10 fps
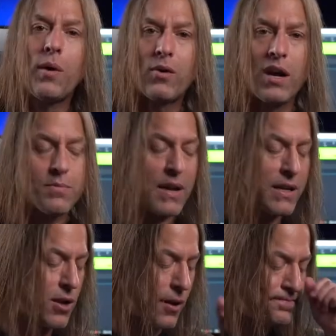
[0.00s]
the way across my
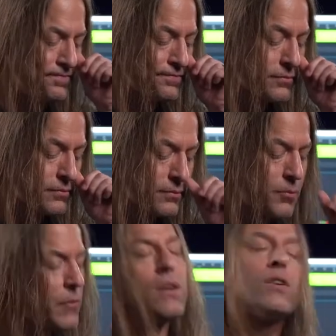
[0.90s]
guitar.
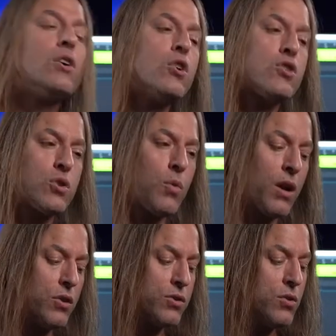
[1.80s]
So
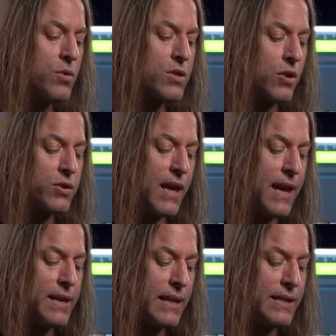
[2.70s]
what I'll do is I'll
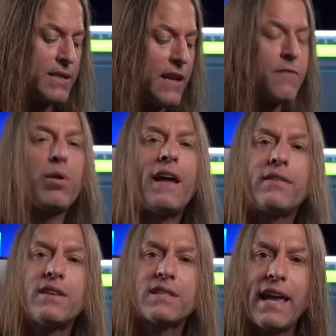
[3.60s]
take, instead of
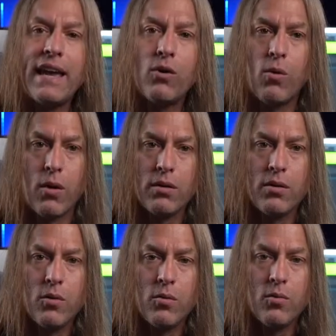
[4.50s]
playing this A
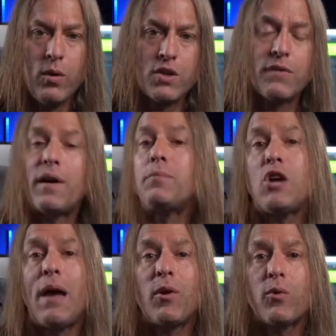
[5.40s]
chord, which if I'm
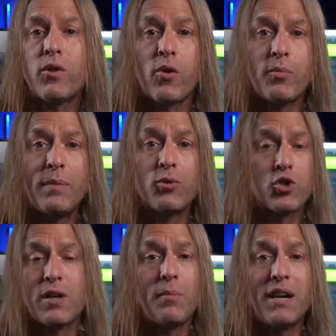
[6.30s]
jamming with other
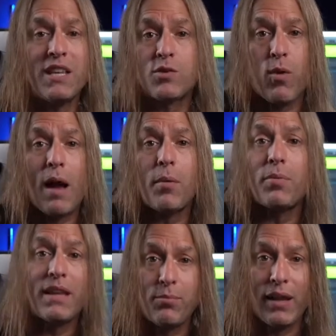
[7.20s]
people, somebody is
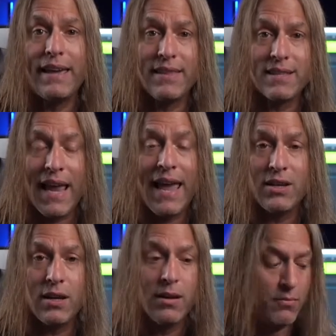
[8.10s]
probably playing this
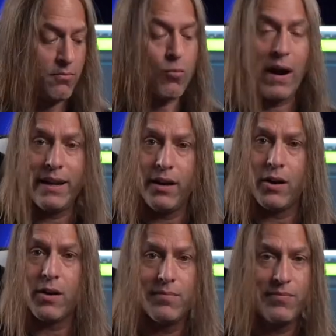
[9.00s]
A right
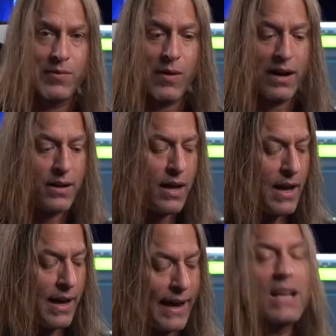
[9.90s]
here, right?
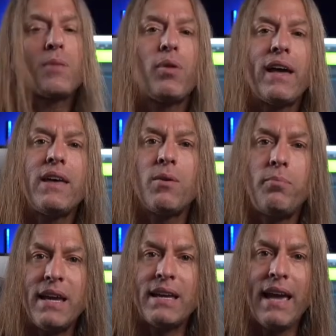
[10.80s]
And I could play the
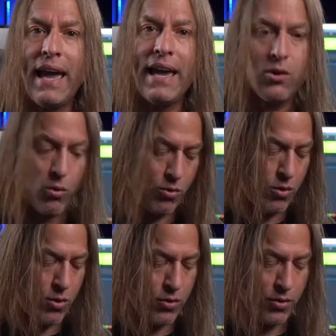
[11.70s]
big A
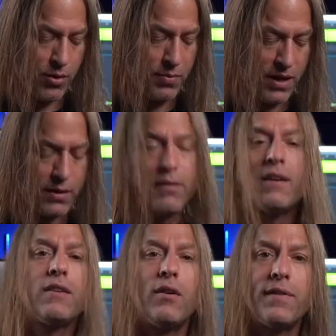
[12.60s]
chord or the big,
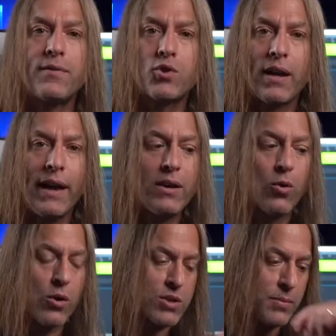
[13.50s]
you know, fifth string A
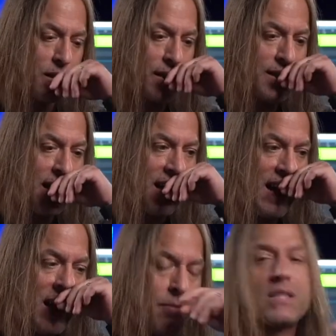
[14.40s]
chord or something like that.
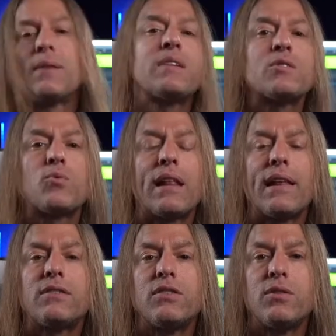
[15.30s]
But sometimes what I
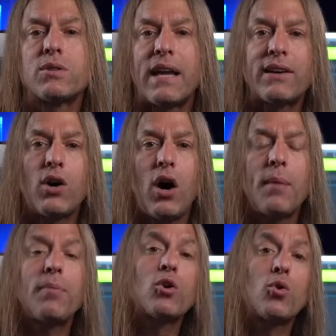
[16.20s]
like to do is I
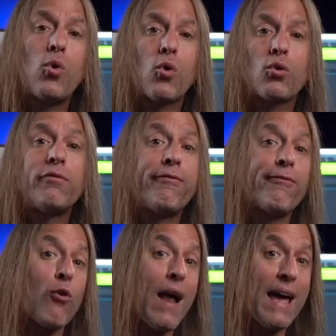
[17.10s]
comp chordal
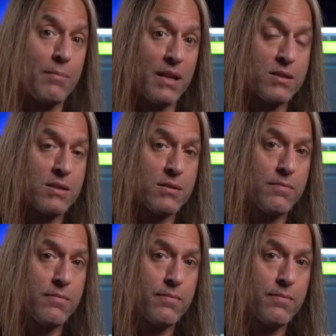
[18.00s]
fragments.